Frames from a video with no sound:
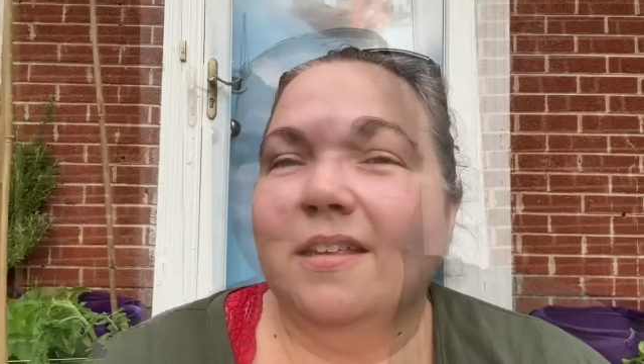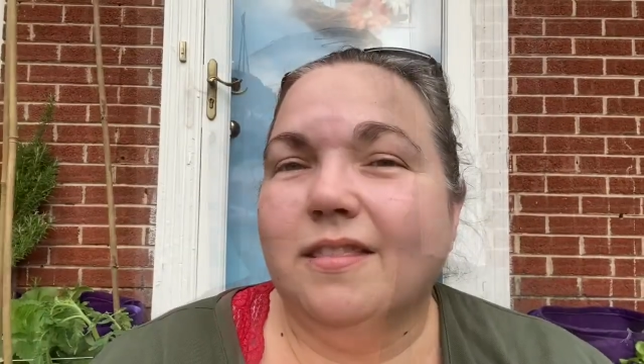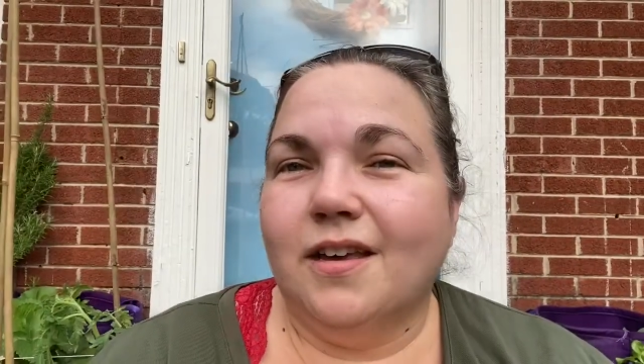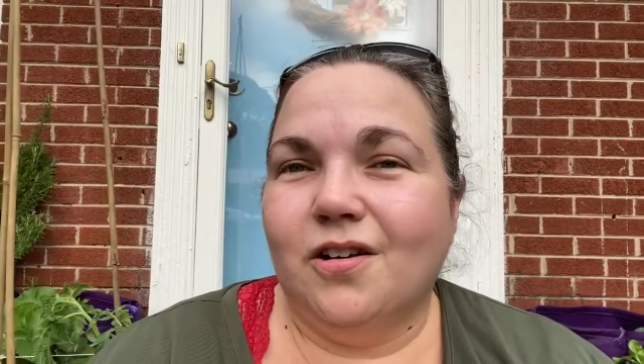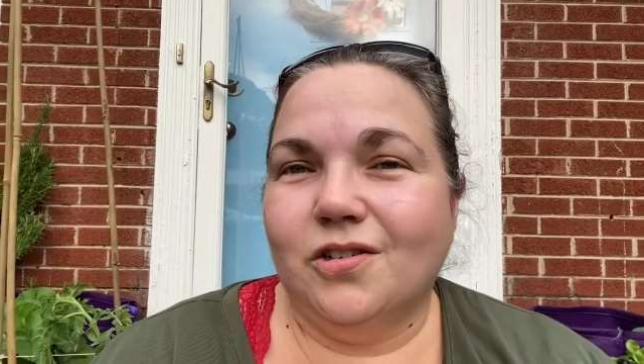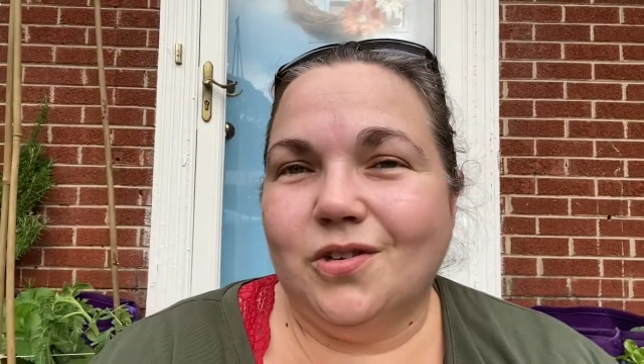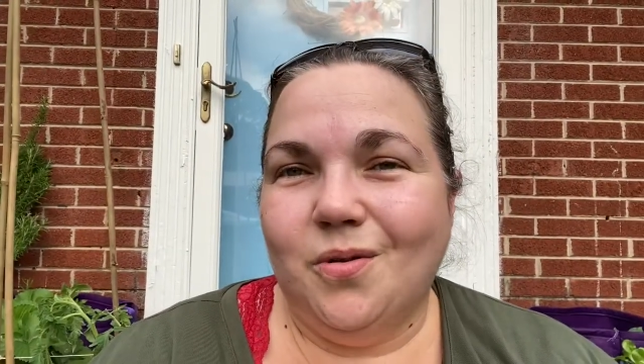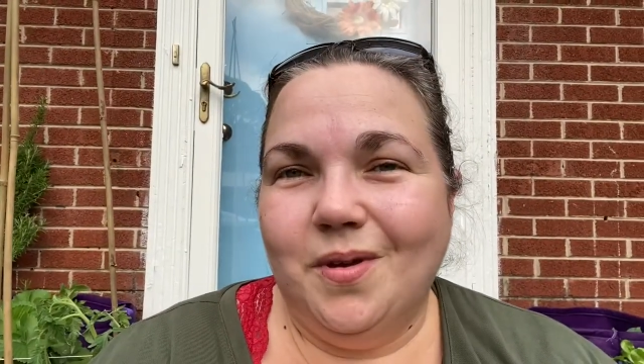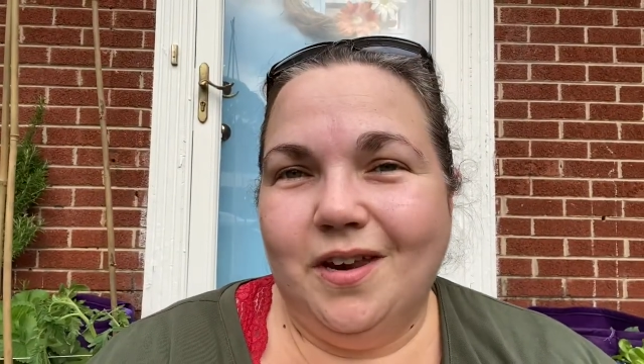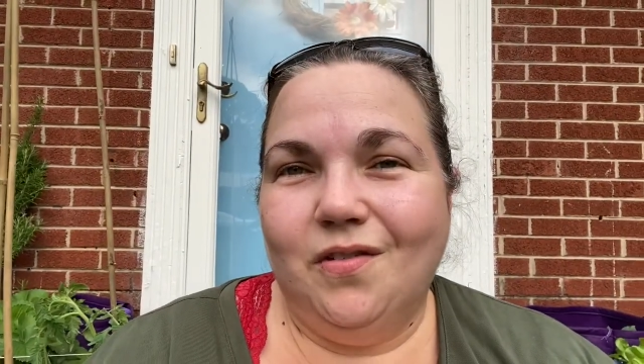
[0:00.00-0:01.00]
There are so
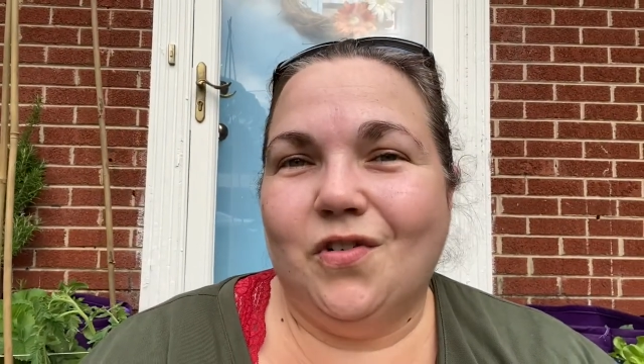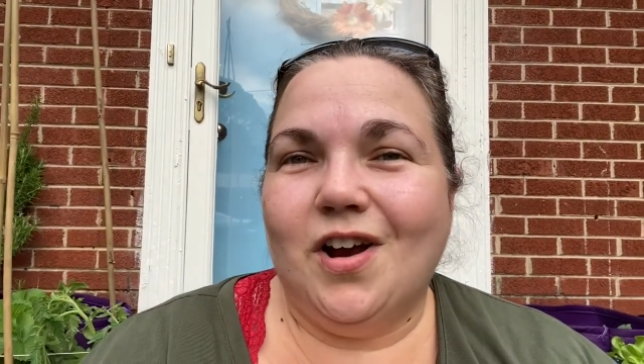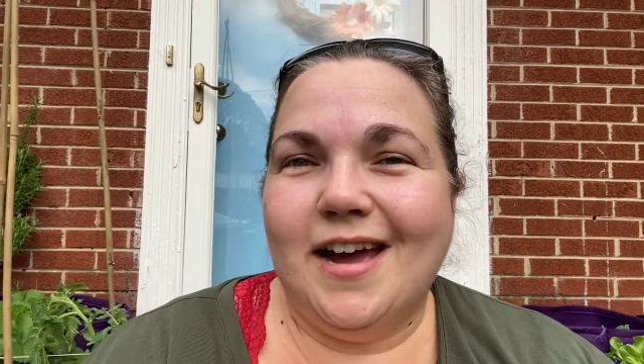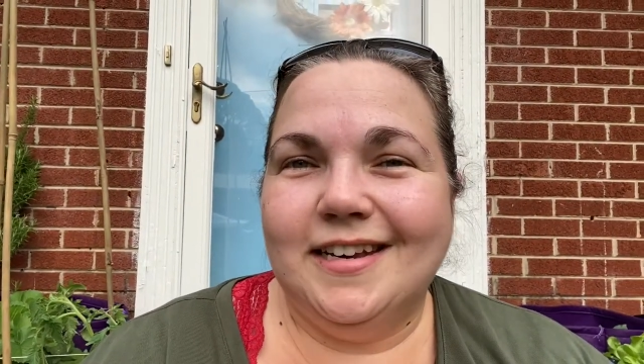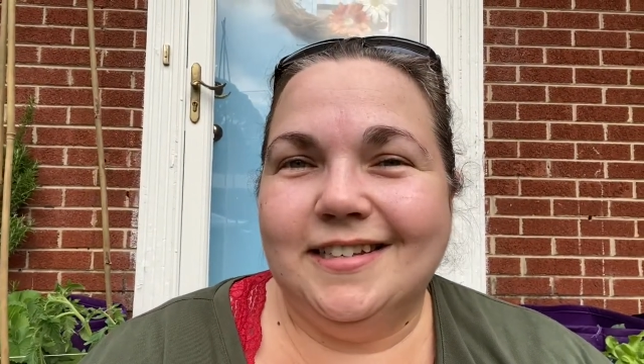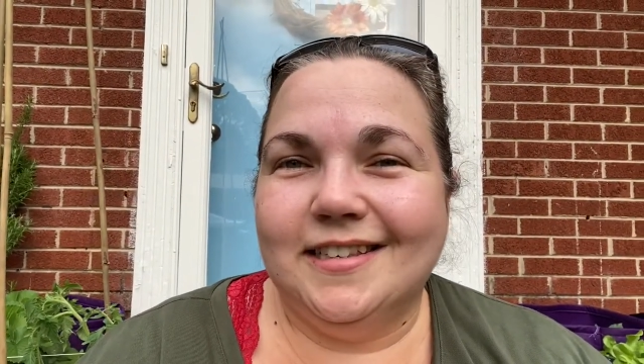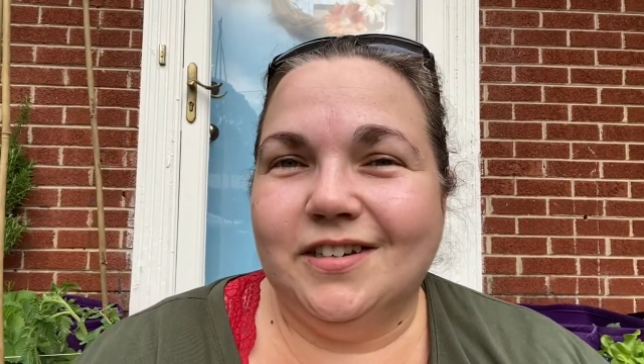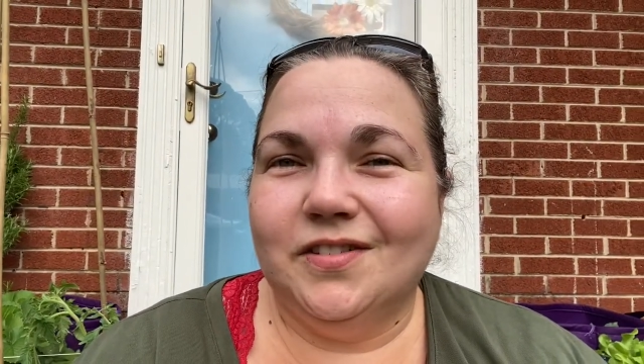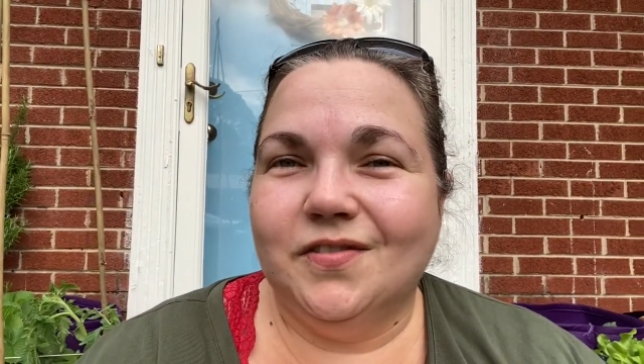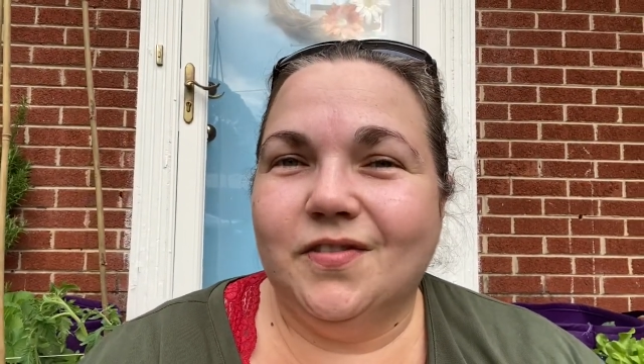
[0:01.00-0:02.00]
many varieties
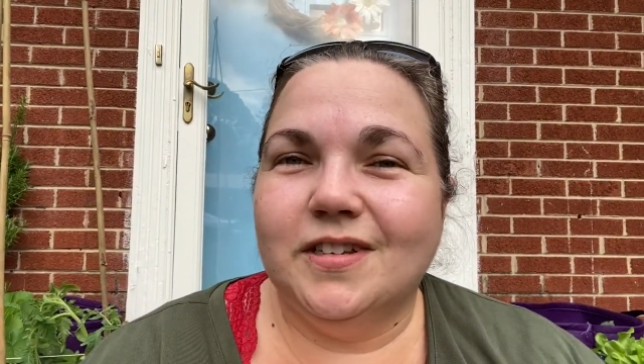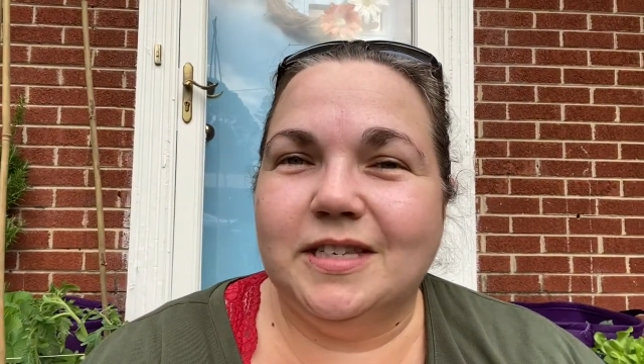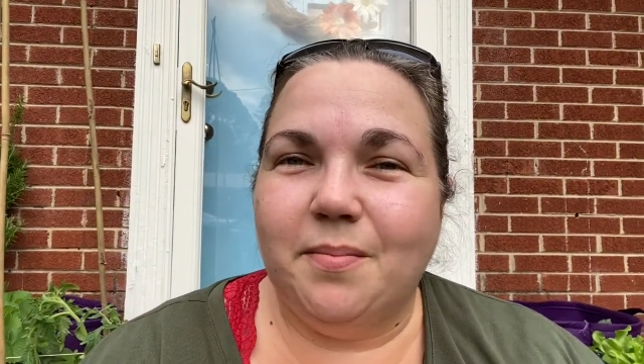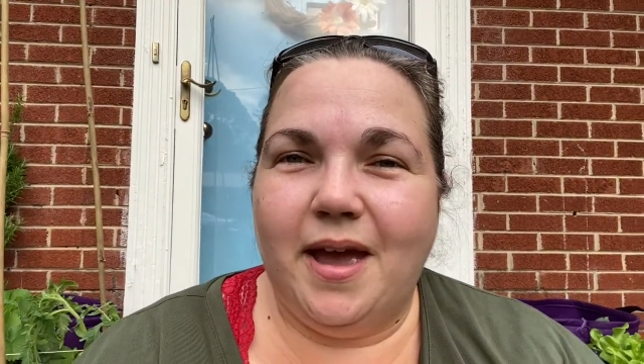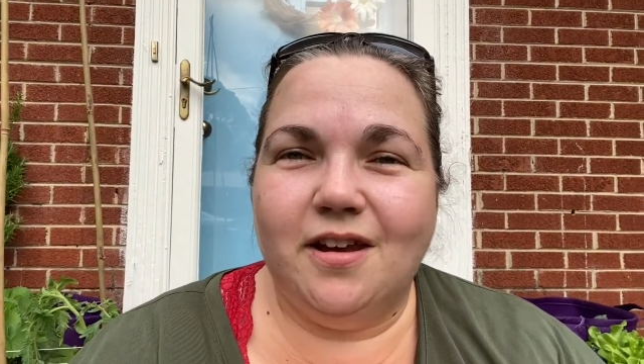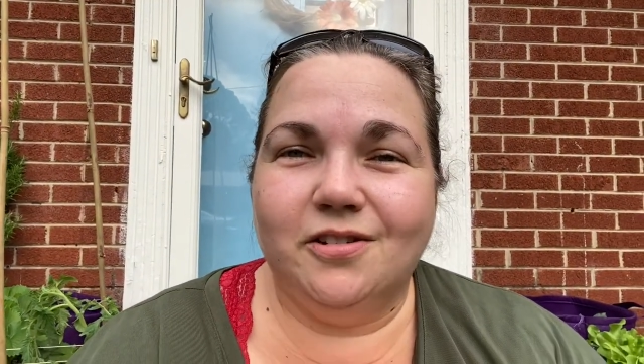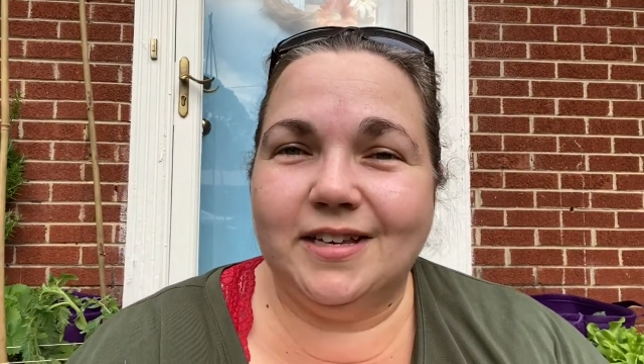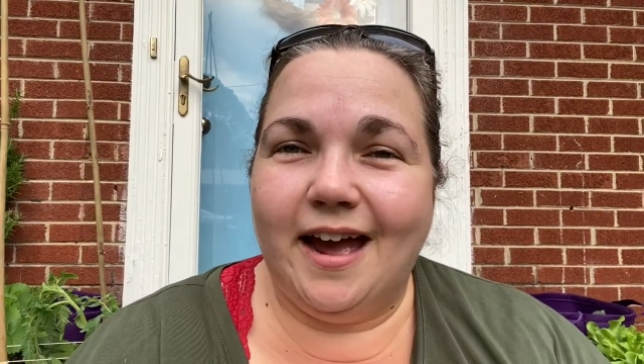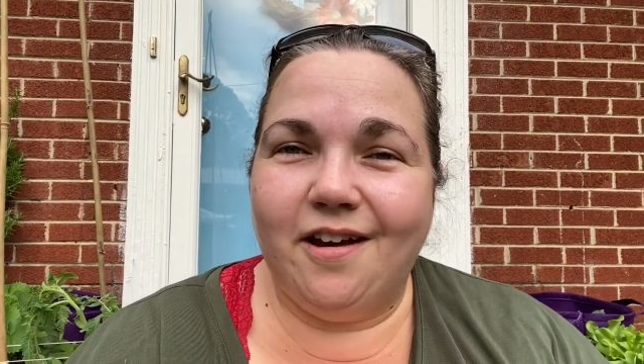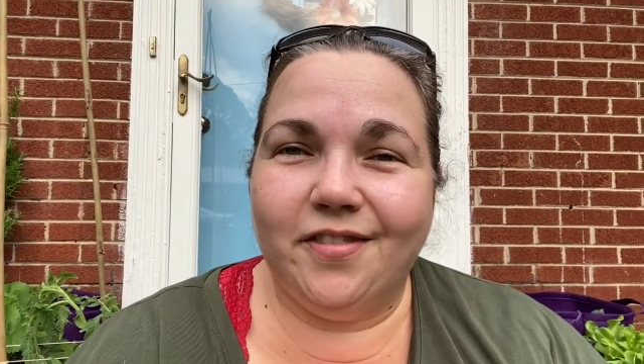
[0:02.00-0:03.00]
of tomatoes
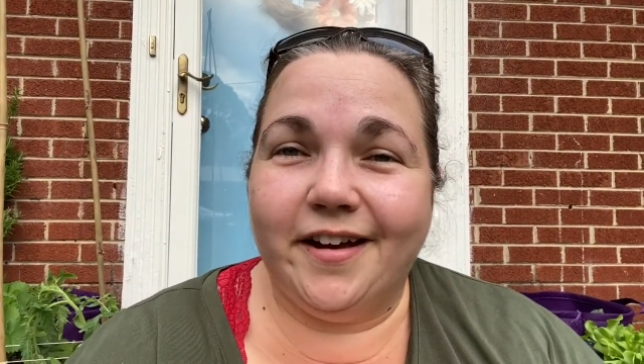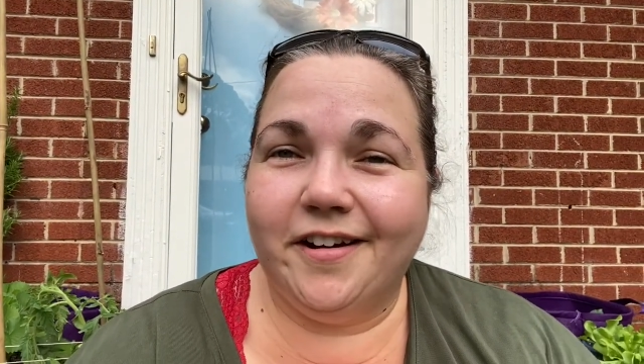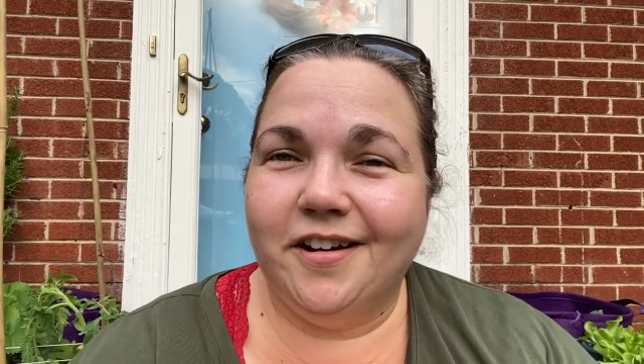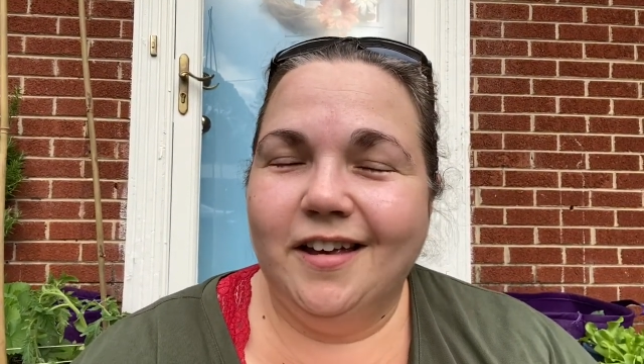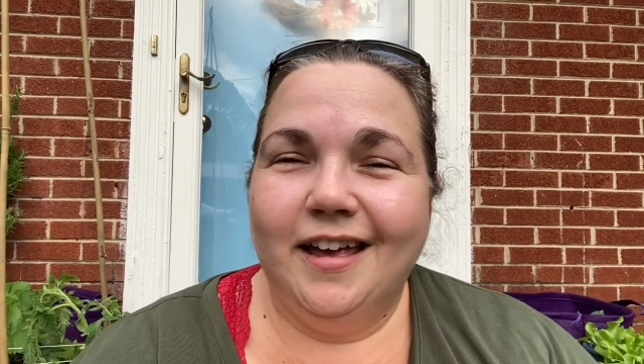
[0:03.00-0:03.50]
out there.